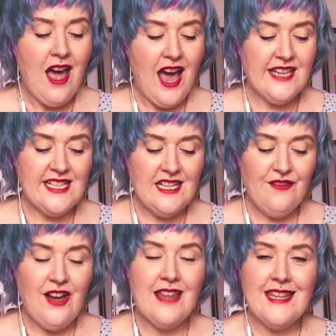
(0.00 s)

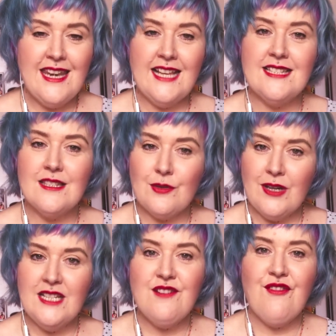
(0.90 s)
identify the next
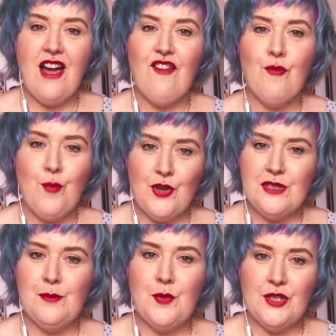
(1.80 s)
3 to 5 most
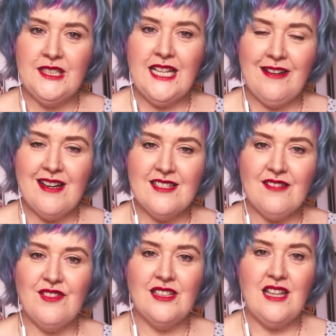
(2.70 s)
important areas
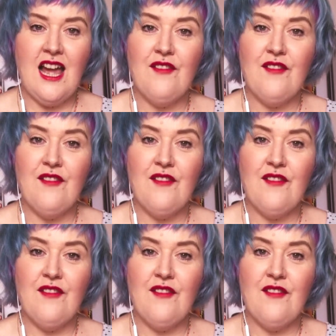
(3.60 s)
of your life